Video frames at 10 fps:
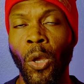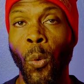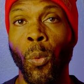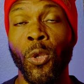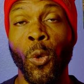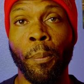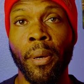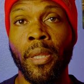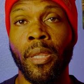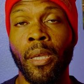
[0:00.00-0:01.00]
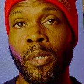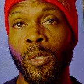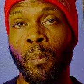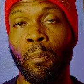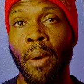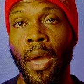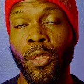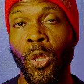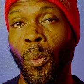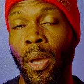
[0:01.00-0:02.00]
When you put things back
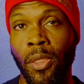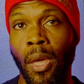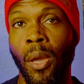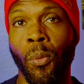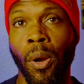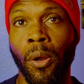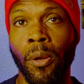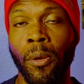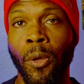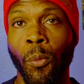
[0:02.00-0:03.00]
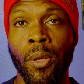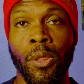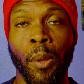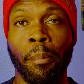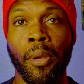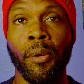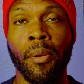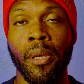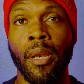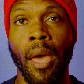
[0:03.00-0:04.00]
the way they were with the
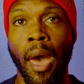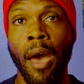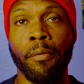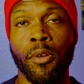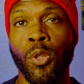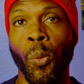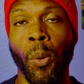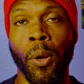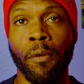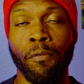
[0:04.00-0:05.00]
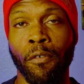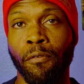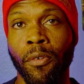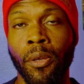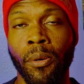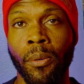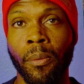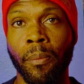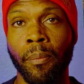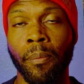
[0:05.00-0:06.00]
period after the word fulfill,
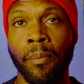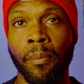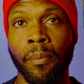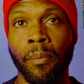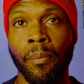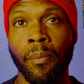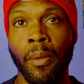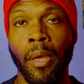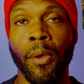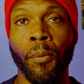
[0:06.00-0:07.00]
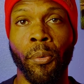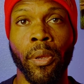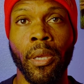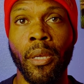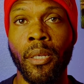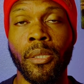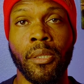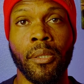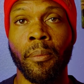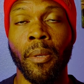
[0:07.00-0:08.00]
it
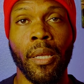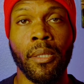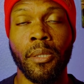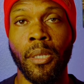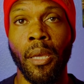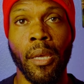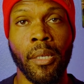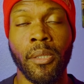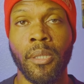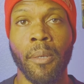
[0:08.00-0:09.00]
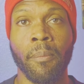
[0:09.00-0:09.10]
reads and says